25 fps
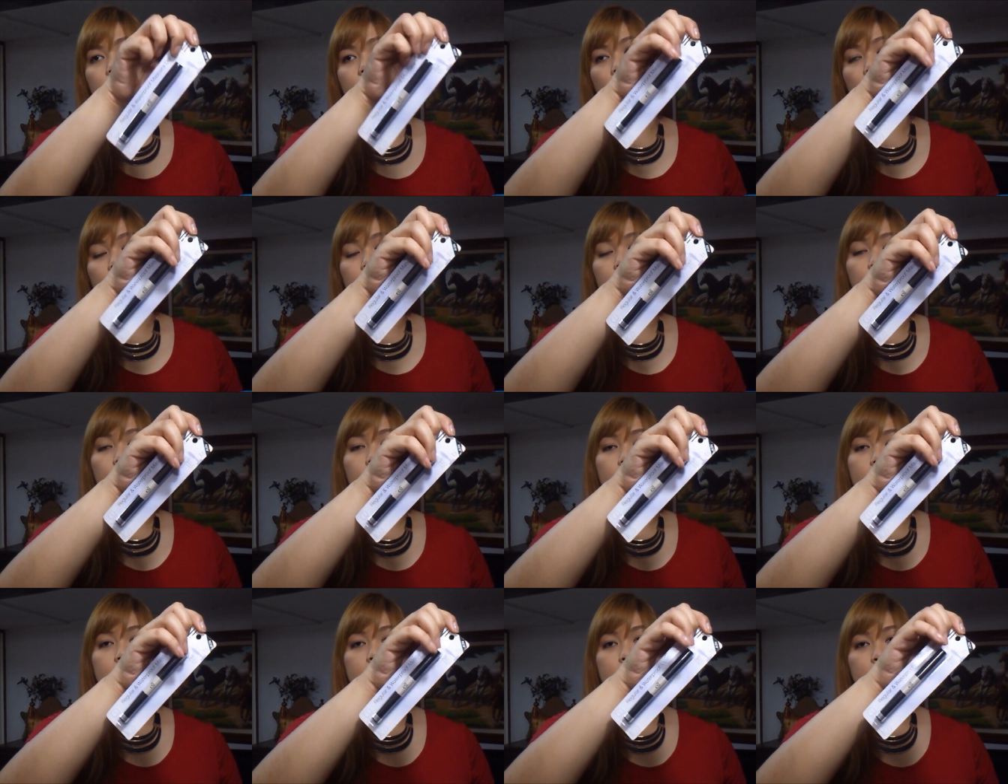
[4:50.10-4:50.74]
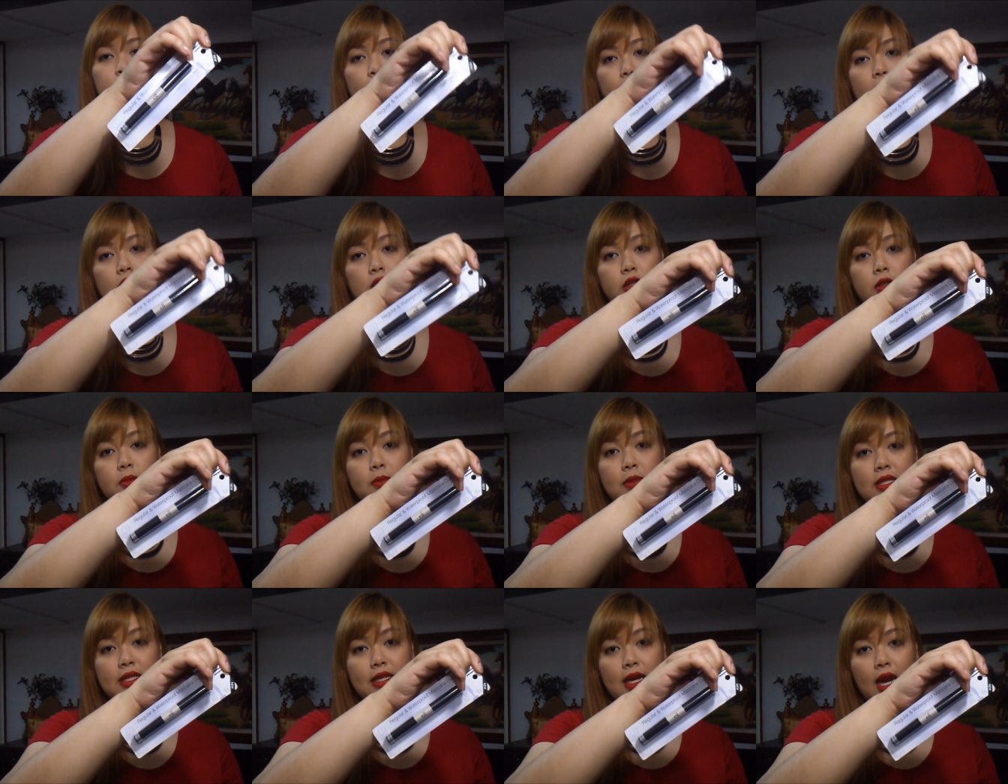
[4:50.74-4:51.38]
the other one is
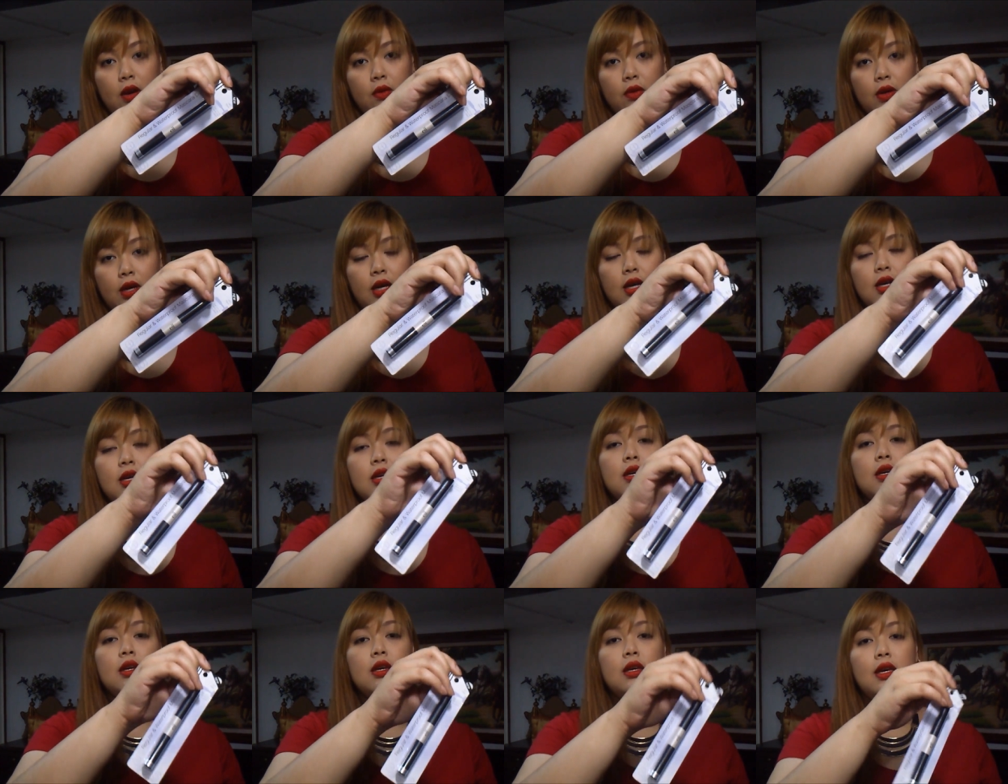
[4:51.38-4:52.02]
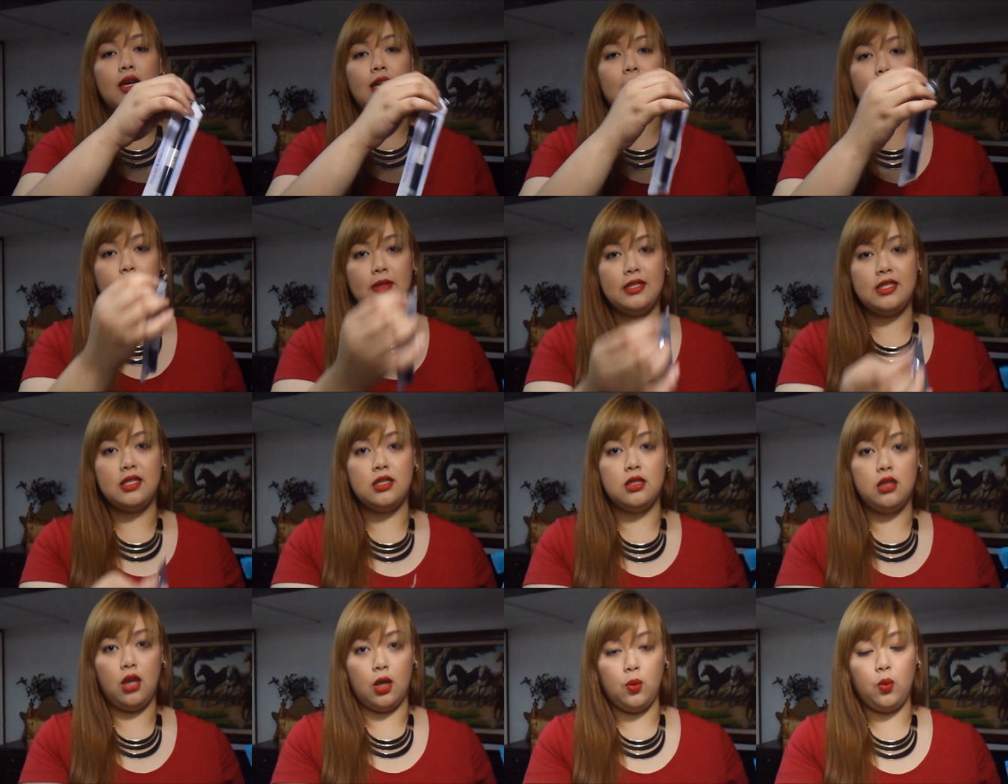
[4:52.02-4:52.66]
regular mascara. It
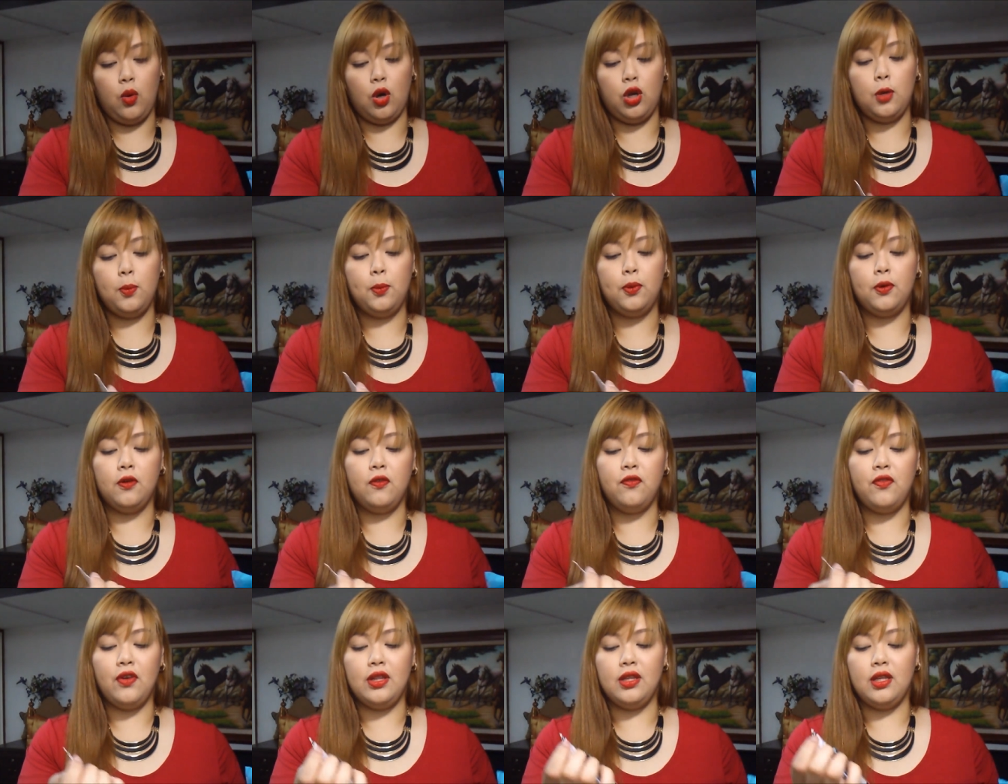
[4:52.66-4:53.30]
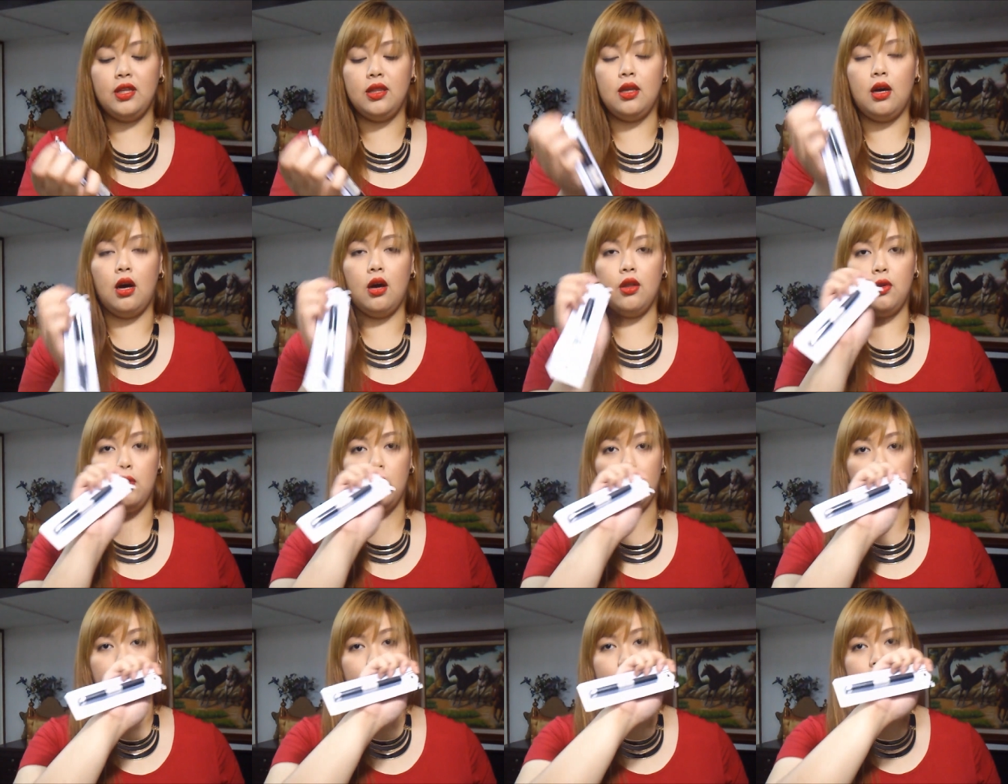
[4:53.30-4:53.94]
means non-waterproof. And then the
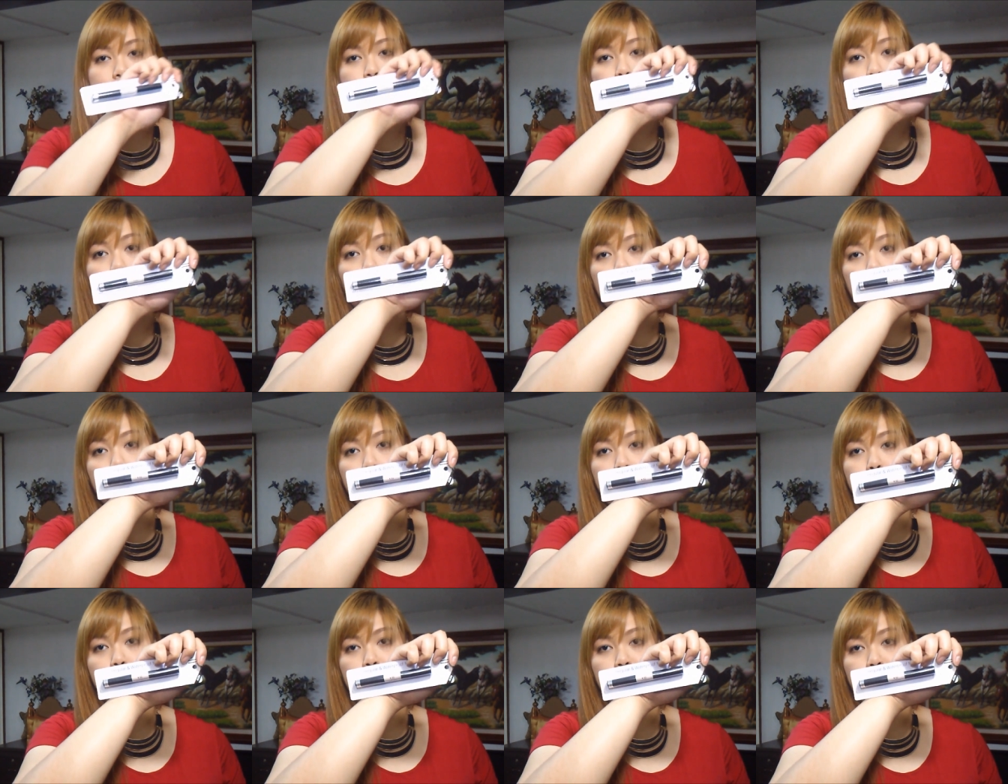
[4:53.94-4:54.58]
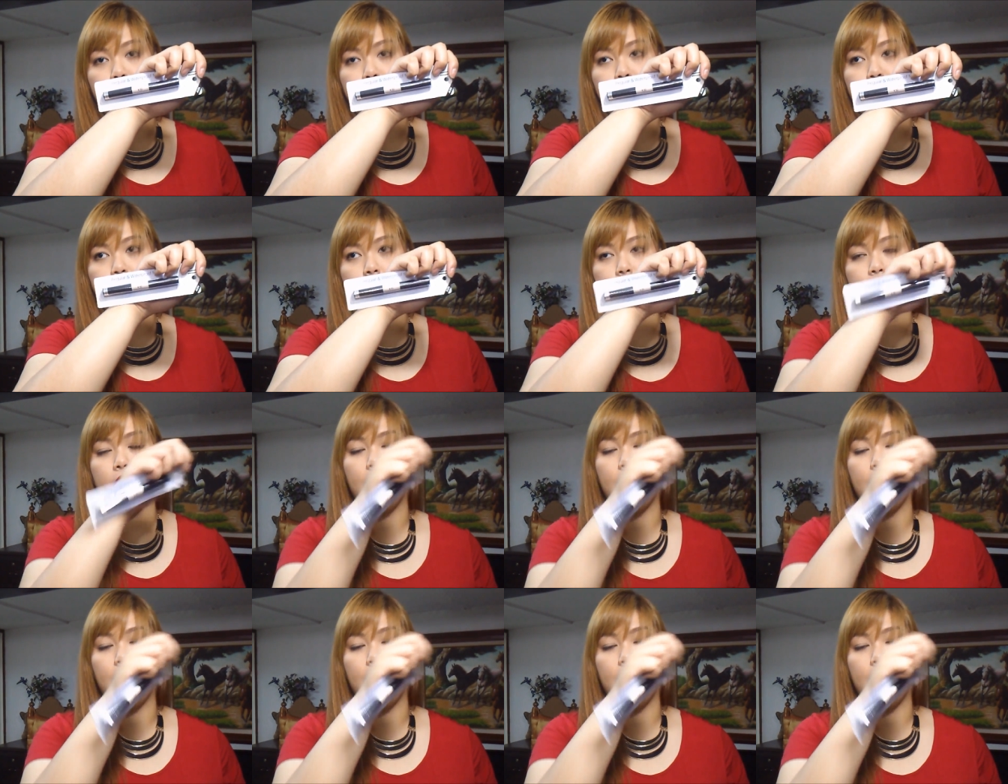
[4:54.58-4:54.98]
other one is waterproof.